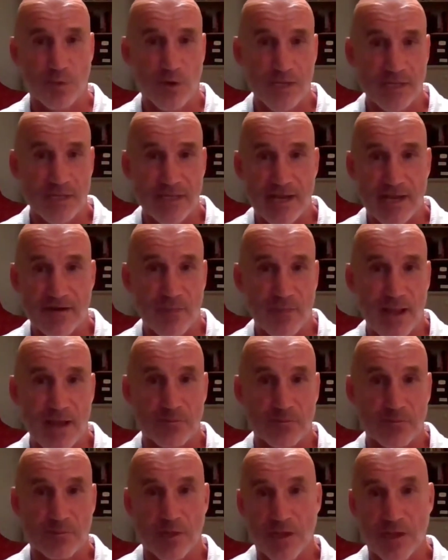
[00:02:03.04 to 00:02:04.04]
point there
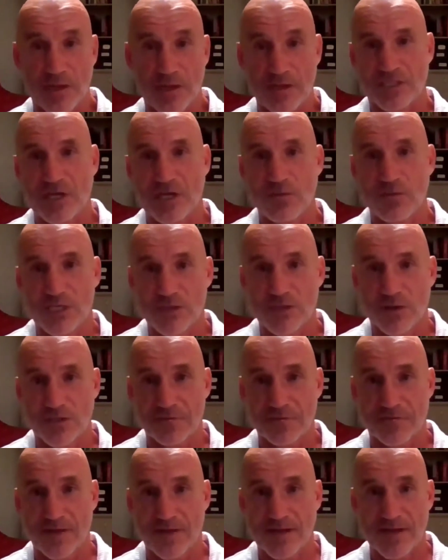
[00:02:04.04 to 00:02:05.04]
about Chelsea not
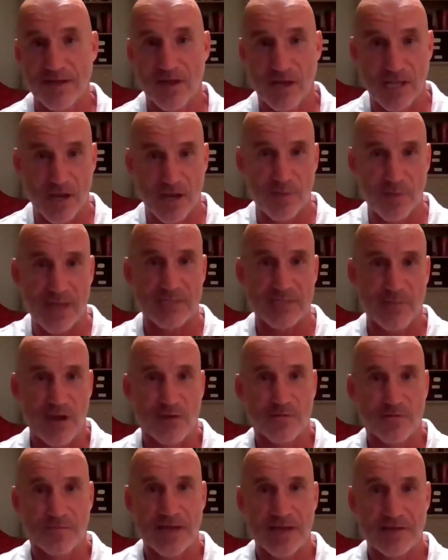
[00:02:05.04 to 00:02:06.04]
defending, I'll go back to
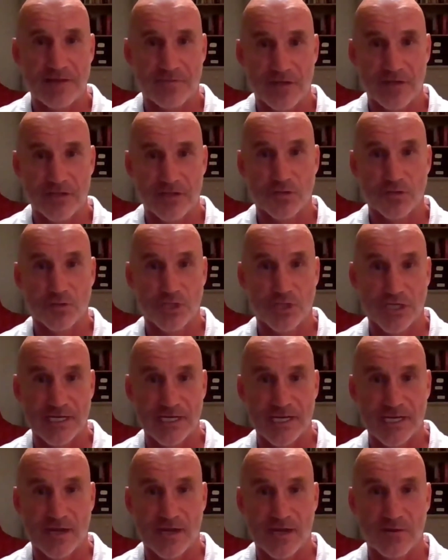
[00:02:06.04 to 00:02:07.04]
my old favourite,
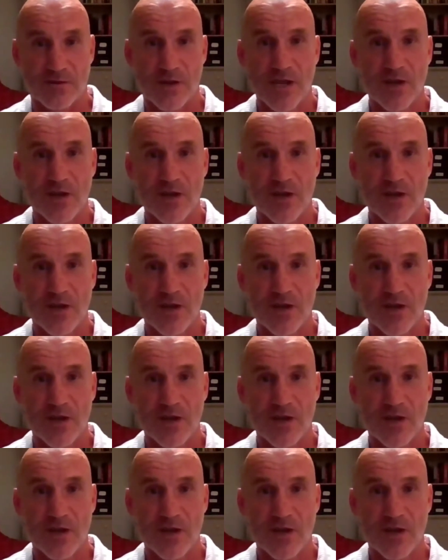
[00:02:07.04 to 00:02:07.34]
Jorginho,